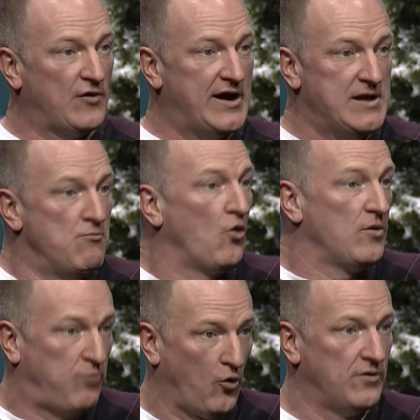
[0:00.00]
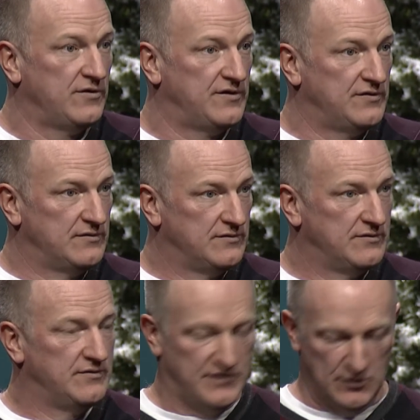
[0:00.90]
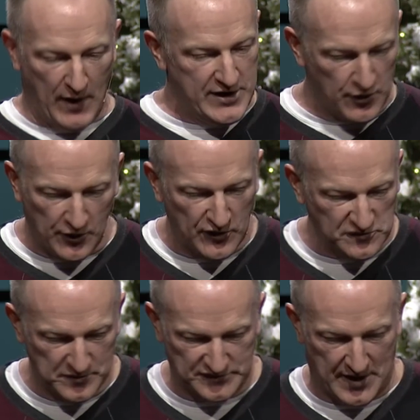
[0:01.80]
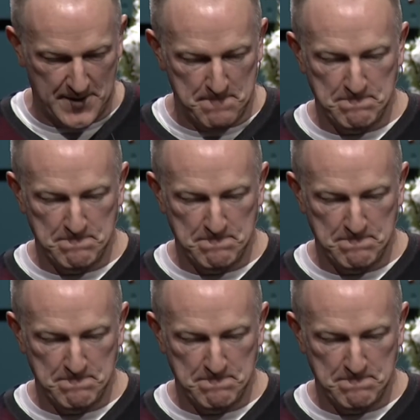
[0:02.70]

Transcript: any more important than right here at Christmas time.